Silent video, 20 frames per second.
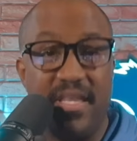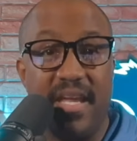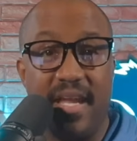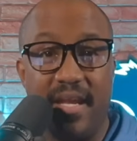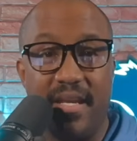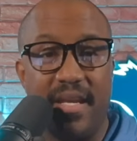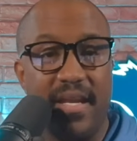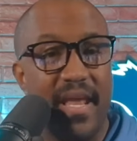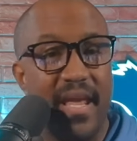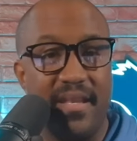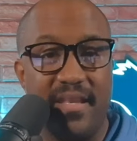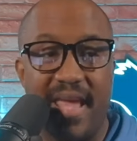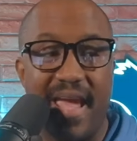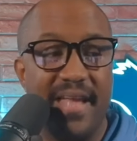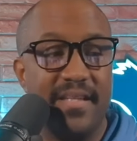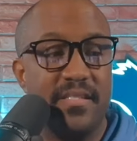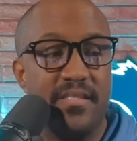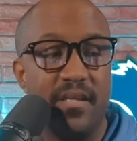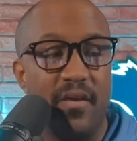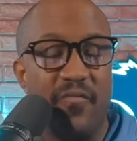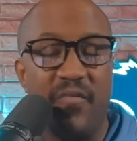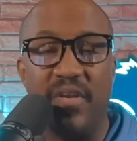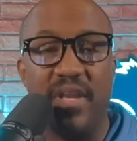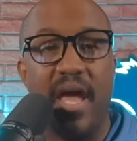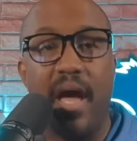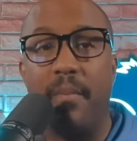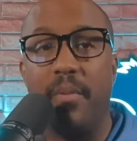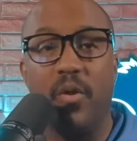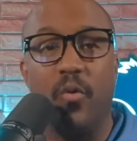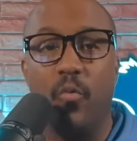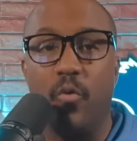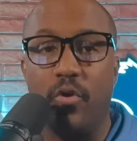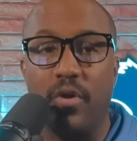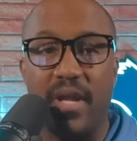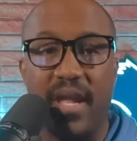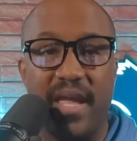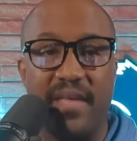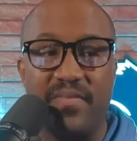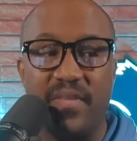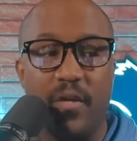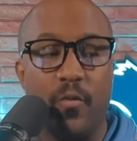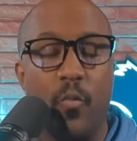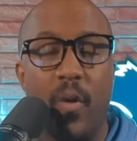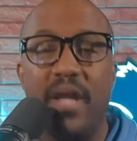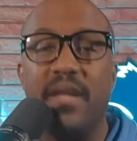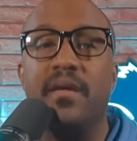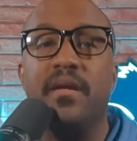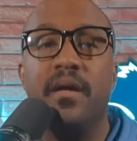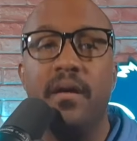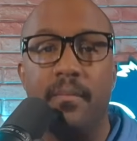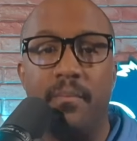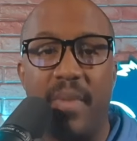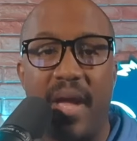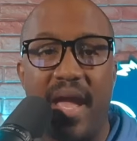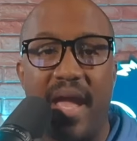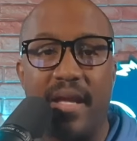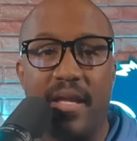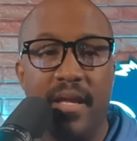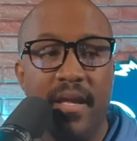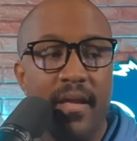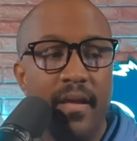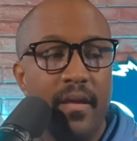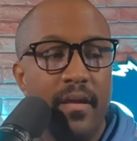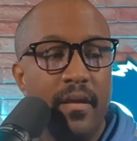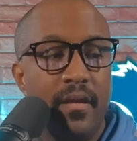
then. And that's a phenomenal work ethic way to come back.